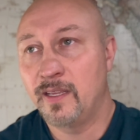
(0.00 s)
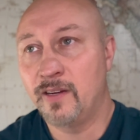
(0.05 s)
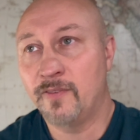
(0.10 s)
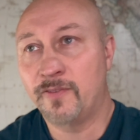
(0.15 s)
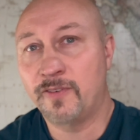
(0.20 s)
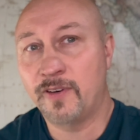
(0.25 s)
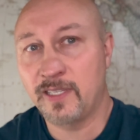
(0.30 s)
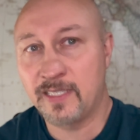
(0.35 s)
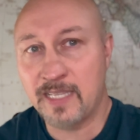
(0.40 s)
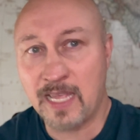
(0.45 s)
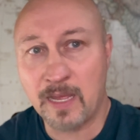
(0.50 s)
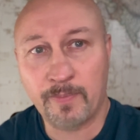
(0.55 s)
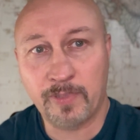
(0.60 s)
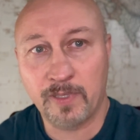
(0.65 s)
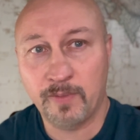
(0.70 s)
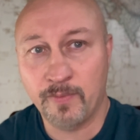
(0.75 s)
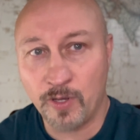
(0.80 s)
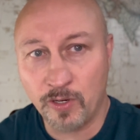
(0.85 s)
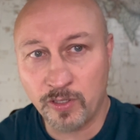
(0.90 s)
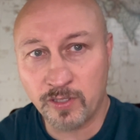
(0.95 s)
For example, a
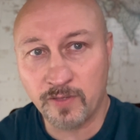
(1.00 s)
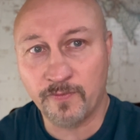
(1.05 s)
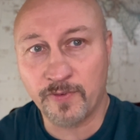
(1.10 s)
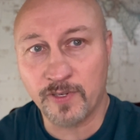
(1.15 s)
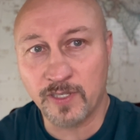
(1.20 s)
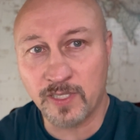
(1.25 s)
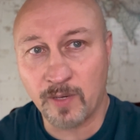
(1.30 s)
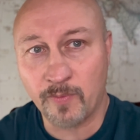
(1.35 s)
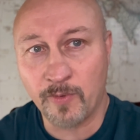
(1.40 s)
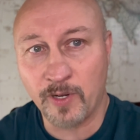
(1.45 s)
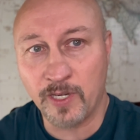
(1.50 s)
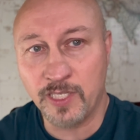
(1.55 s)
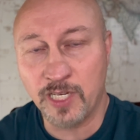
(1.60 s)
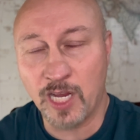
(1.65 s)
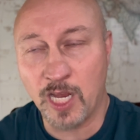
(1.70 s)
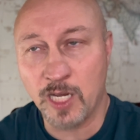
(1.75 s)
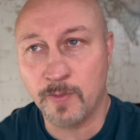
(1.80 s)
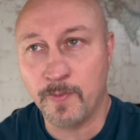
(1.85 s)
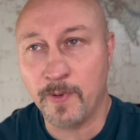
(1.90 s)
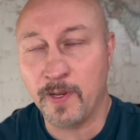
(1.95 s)
motion for summary
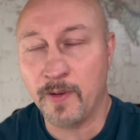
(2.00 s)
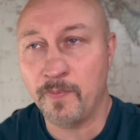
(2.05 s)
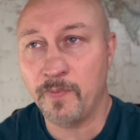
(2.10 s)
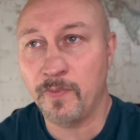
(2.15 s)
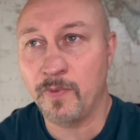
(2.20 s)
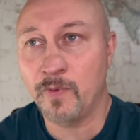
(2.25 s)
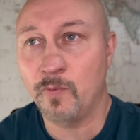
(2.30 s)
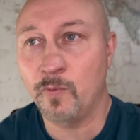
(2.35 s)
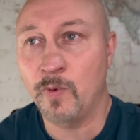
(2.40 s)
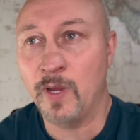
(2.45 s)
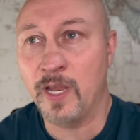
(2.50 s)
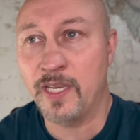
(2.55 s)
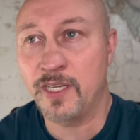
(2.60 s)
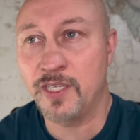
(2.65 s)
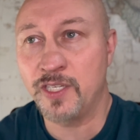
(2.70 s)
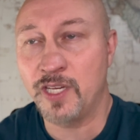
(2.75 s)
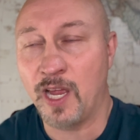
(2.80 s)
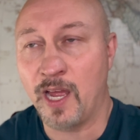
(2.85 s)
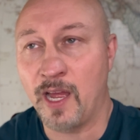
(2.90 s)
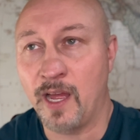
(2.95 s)
judgment,
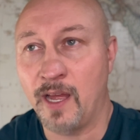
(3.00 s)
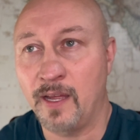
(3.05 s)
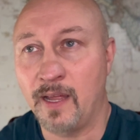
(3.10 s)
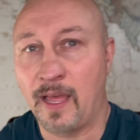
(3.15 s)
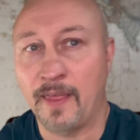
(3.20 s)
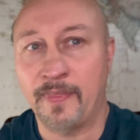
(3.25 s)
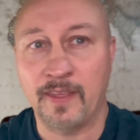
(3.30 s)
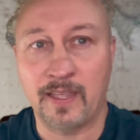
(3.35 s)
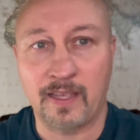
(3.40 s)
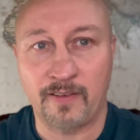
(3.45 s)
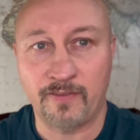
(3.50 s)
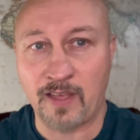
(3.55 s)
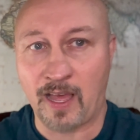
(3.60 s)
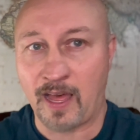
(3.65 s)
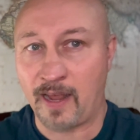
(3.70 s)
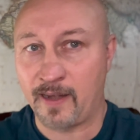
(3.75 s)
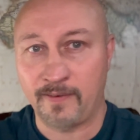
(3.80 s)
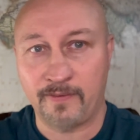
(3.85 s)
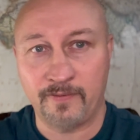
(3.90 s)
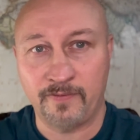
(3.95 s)
which I think I've
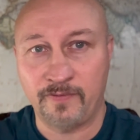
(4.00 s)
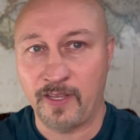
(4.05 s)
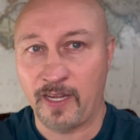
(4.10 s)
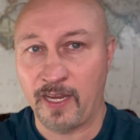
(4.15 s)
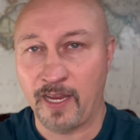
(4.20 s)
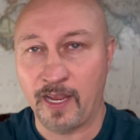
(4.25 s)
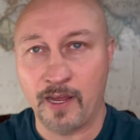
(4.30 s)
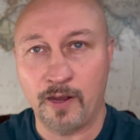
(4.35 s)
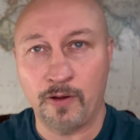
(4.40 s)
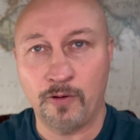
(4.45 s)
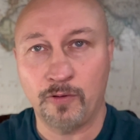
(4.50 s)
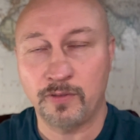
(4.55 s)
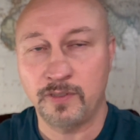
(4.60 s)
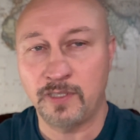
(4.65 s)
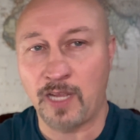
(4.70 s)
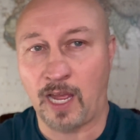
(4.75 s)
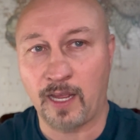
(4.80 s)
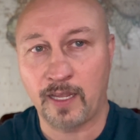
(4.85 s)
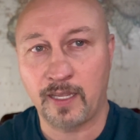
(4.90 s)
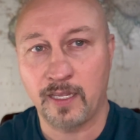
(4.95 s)
got a video
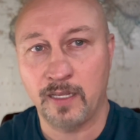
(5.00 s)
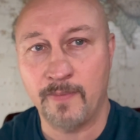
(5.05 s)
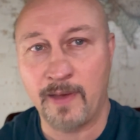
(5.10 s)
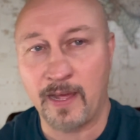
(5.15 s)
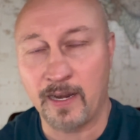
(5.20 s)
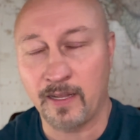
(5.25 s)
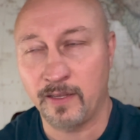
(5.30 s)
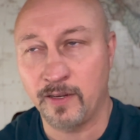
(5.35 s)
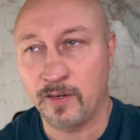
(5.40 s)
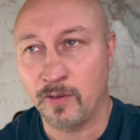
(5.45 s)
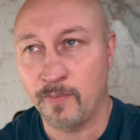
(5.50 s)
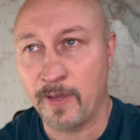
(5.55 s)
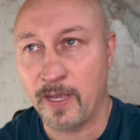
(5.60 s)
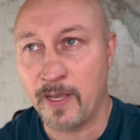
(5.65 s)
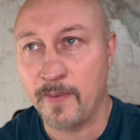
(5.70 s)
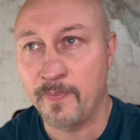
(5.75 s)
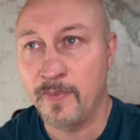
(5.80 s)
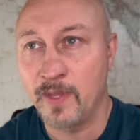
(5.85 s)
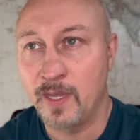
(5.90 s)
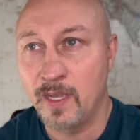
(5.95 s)
talking about a little
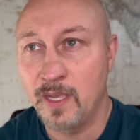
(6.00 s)
bit.